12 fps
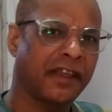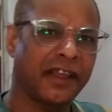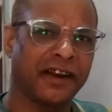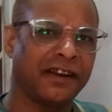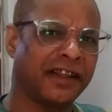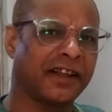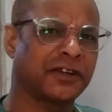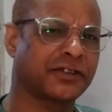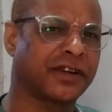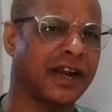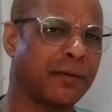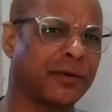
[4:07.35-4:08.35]
in
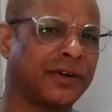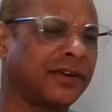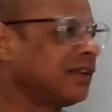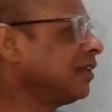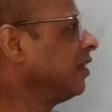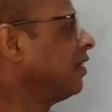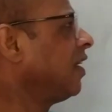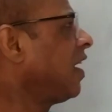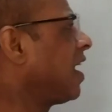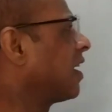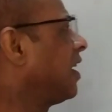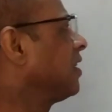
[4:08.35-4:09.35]
English grammar
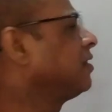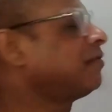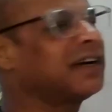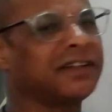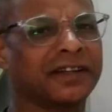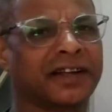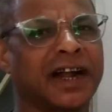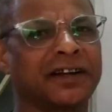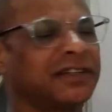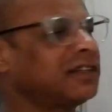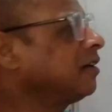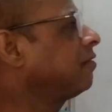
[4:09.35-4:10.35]
are classified in the
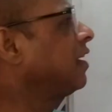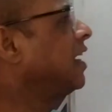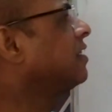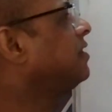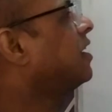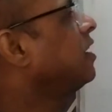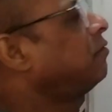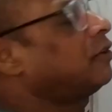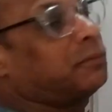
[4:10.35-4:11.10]
category of lexical